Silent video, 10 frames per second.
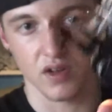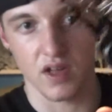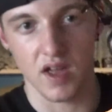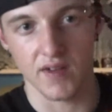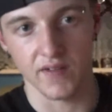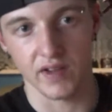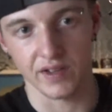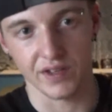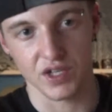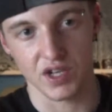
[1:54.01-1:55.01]
everything
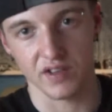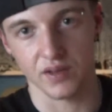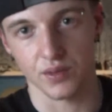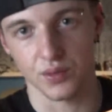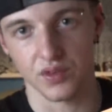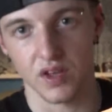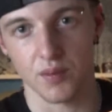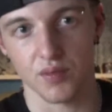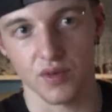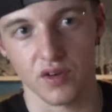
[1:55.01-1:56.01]
on the chassis is all
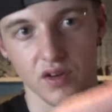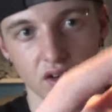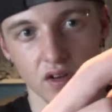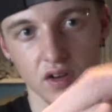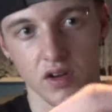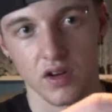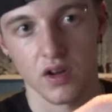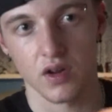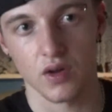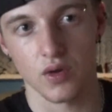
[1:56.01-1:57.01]
separate.
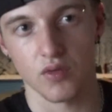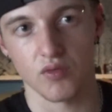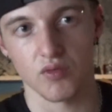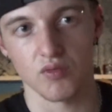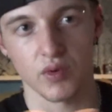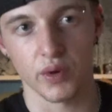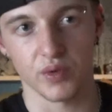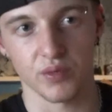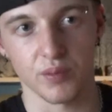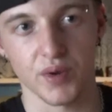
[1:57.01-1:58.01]

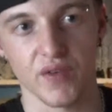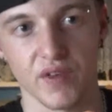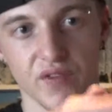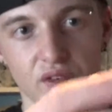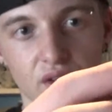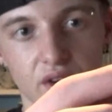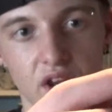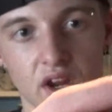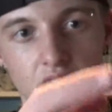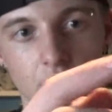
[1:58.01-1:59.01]
Wheels run perfectly fine.
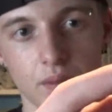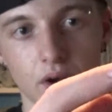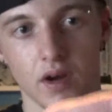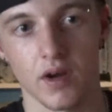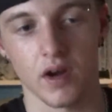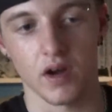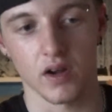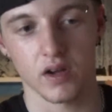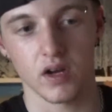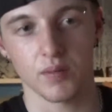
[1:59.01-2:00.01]
Any
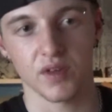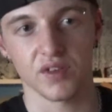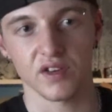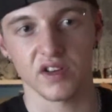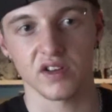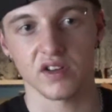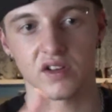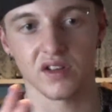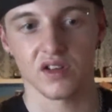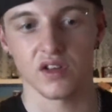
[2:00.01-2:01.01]
couplings on it,
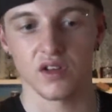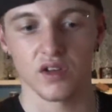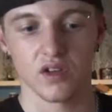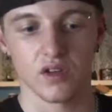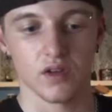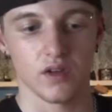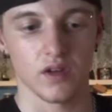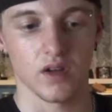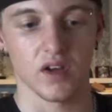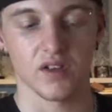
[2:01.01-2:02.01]

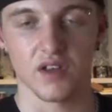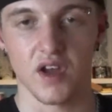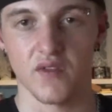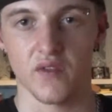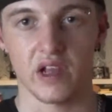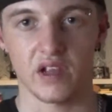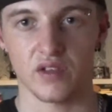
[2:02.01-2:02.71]
so everything's